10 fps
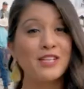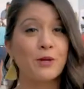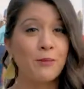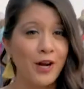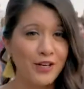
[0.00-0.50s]
Make
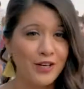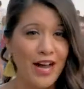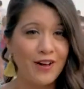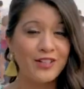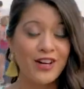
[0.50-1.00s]
sure to put on
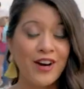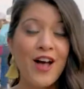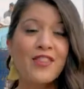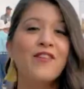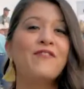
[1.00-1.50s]
your
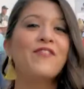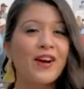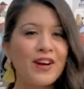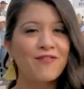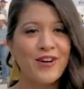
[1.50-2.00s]
calendar the
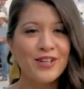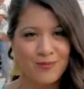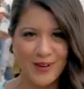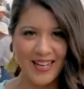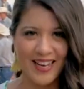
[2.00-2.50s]
very
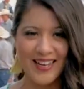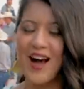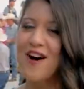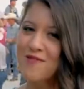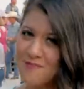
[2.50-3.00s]
first
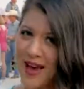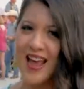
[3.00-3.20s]
weekend of